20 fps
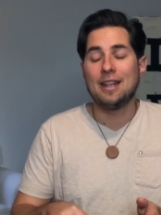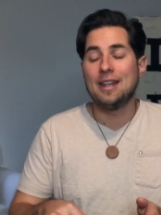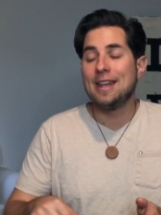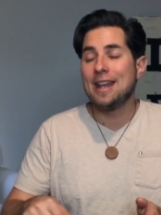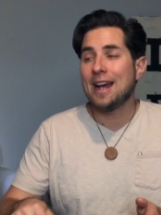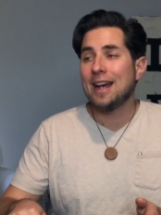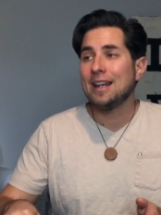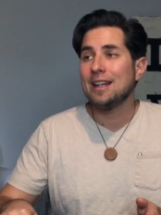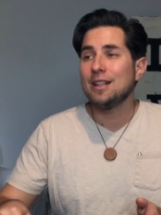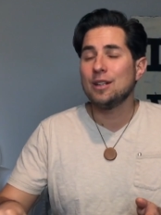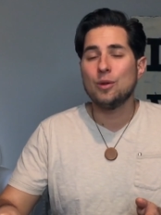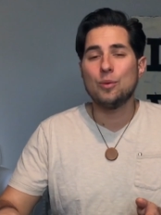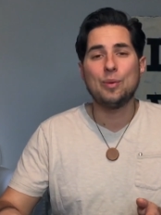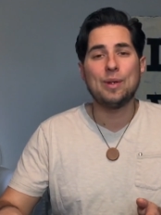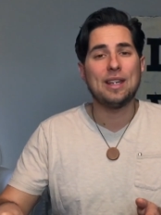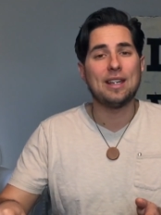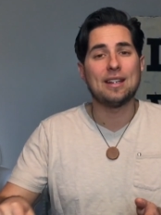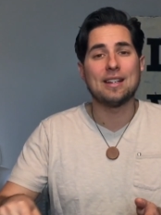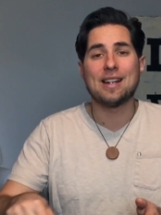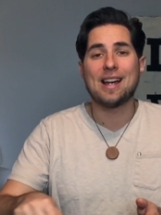not in a
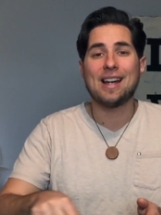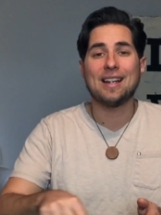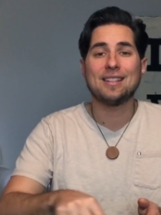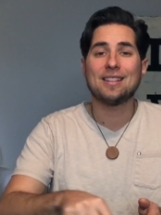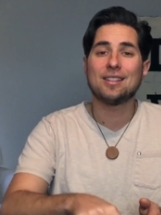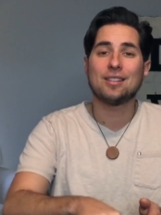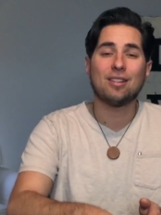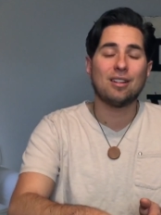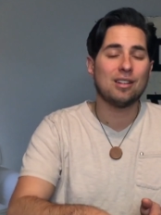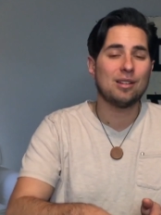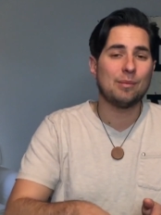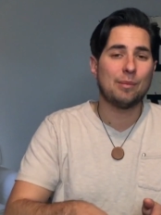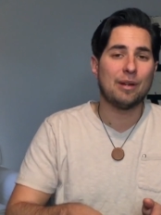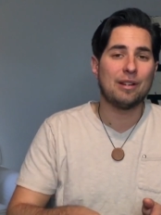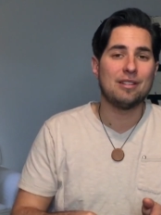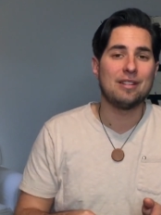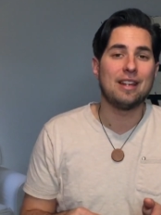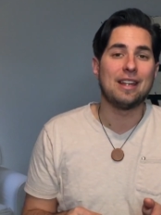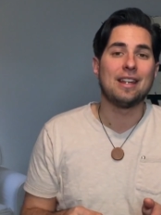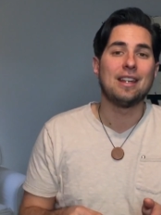week, not starting
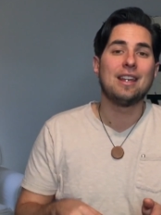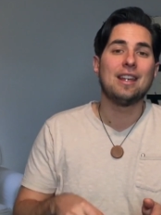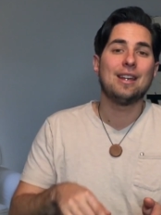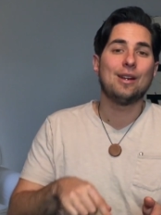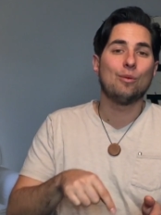Monday.